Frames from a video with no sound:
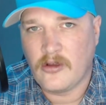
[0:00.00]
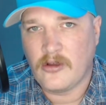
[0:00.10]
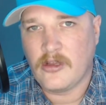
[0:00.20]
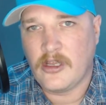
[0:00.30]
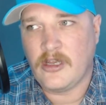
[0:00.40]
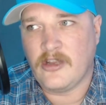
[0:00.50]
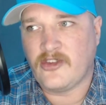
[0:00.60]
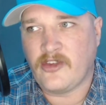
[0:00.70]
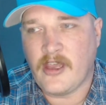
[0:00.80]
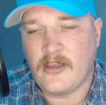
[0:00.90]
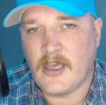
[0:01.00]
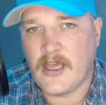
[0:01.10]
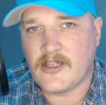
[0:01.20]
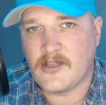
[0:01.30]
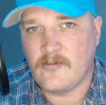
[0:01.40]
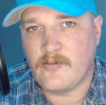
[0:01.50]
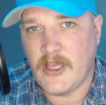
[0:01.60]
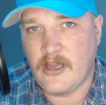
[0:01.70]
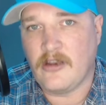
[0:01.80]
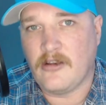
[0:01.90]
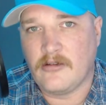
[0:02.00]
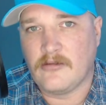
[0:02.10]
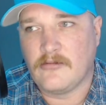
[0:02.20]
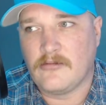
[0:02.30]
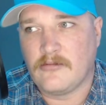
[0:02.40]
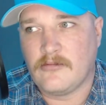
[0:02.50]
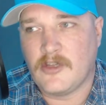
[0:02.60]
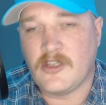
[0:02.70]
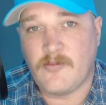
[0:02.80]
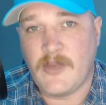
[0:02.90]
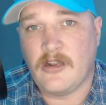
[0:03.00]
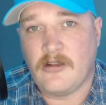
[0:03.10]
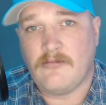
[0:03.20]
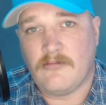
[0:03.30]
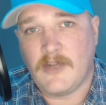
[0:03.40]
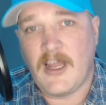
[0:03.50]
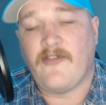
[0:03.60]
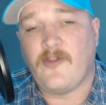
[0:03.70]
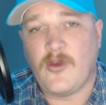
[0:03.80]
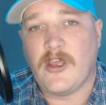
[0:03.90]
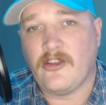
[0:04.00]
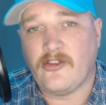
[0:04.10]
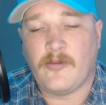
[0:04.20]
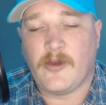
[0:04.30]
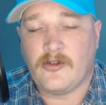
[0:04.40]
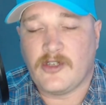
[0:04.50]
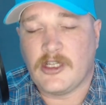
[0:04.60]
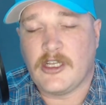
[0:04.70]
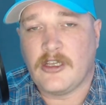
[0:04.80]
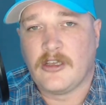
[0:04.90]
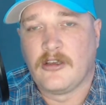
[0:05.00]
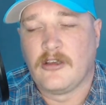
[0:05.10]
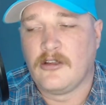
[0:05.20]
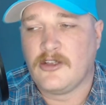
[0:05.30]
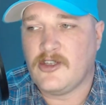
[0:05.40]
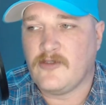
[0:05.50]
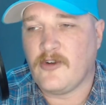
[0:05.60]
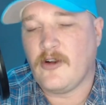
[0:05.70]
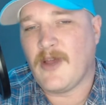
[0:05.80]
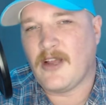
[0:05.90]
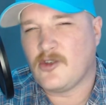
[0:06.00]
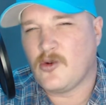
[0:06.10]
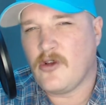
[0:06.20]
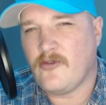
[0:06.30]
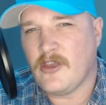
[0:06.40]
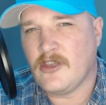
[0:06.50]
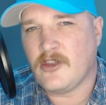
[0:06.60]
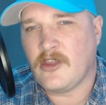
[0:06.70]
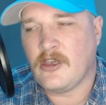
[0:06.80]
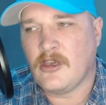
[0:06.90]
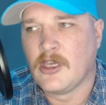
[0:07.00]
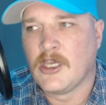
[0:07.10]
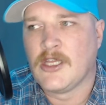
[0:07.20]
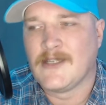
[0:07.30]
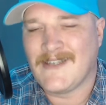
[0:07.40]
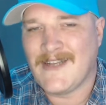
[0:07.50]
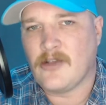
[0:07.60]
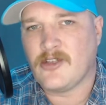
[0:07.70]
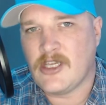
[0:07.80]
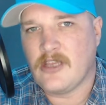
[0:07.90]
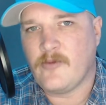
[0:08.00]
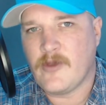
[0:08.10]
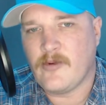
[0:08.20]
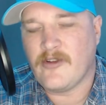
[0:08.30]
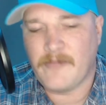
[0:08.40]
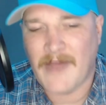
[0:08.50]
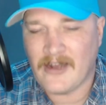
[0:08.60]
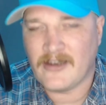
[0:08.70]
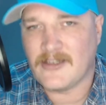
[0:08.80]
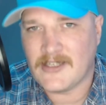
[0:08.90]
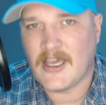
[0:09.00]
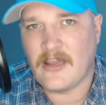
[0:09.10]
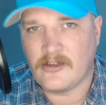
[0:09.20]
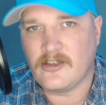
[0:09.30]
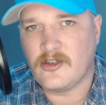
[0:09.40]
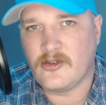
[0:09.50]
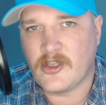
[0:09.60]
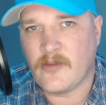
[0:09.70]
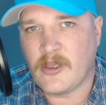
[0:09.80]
in a state that's been left-wing, supposedly, for about 12 years, I think, to now see that people have banded together to do something,